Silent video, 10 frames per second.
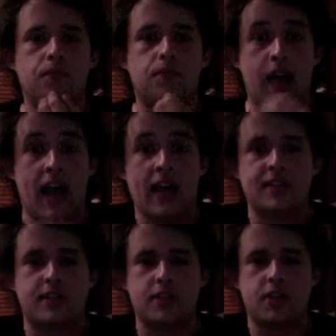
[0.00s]
That
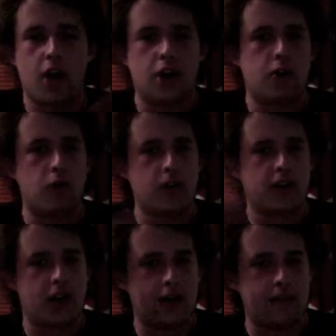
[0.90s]
is kind of cool
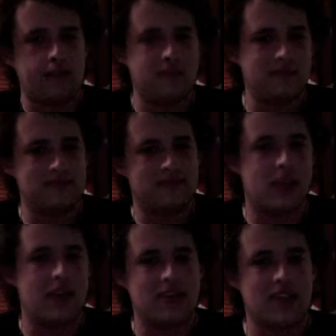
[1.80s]
and kind of
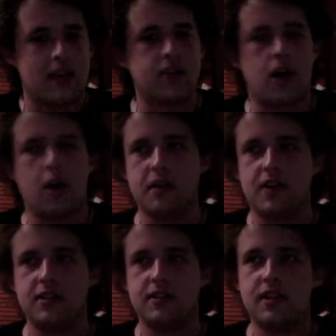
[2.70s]
at the same time,
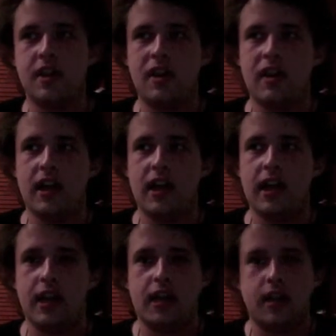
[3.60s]
because
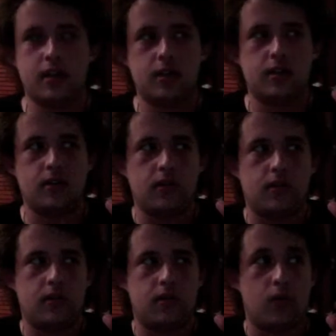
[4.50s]
it's
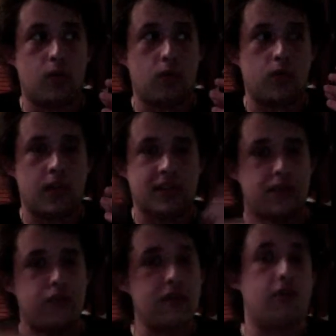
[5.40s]
a
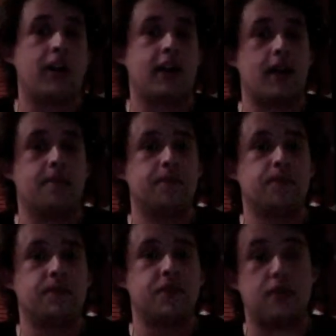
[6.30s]
free running game.
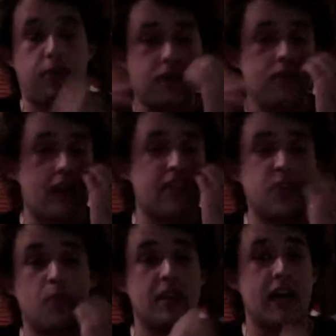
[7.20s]
So it's a free running
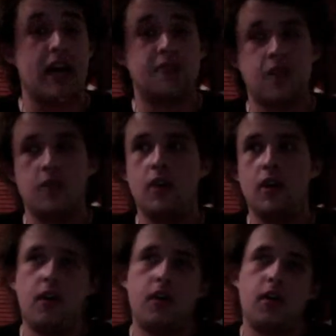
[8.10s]
zombie game. So
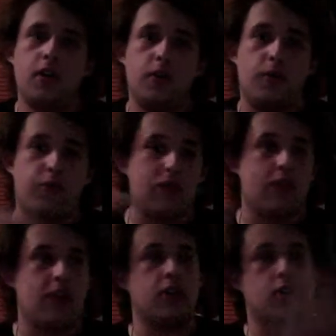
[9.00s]
you're free
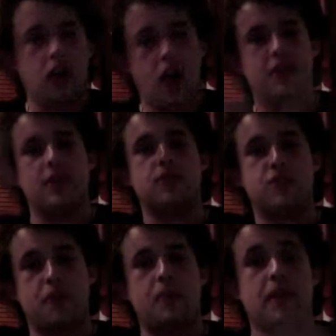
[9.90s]
running, you're climbing, you're
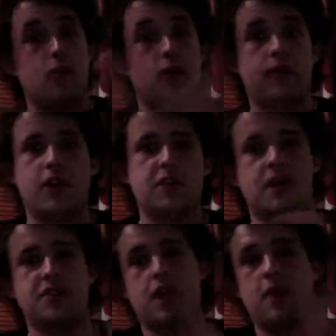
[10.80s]
jumping, all in first
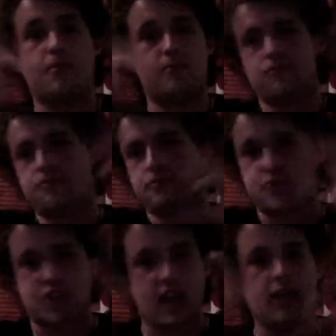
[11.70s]
person, up,
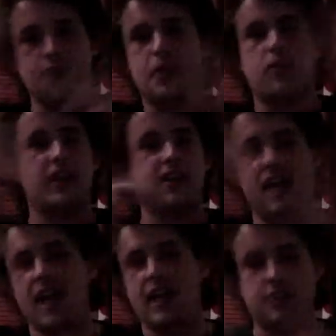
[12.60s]
scaling
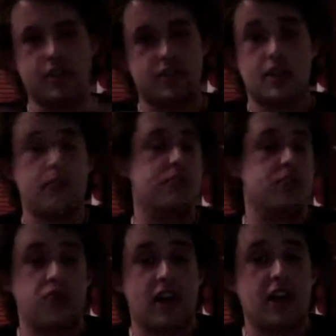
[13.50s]
buildings, it was in a
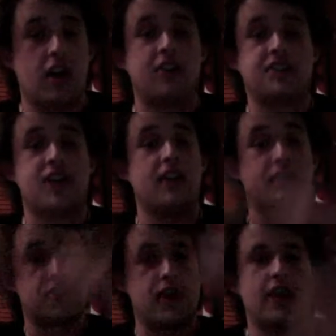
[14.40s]
train yard, scaling
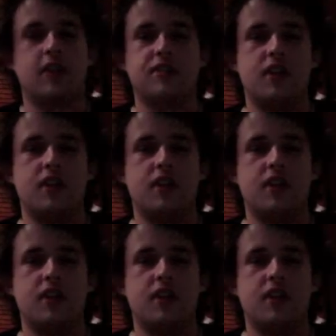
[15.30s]
the train yards.